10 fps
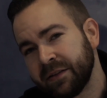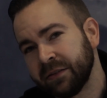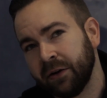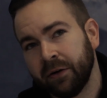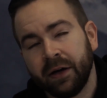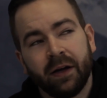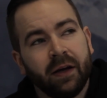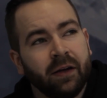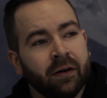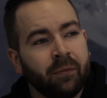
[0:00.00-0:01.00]
So,
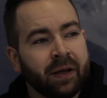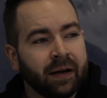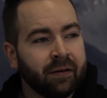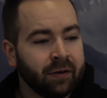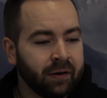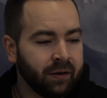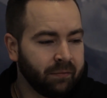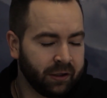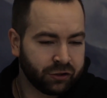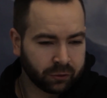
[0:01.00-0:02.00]
we could have
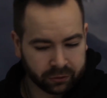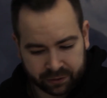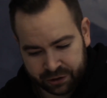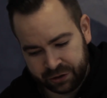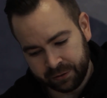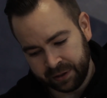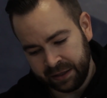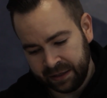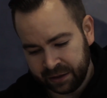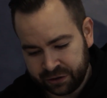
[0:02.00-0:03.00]
a shoulder issue or a
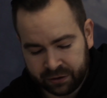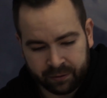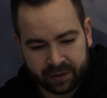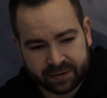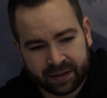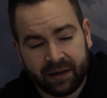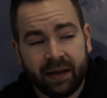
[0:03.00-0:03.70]
knee issue where it's like,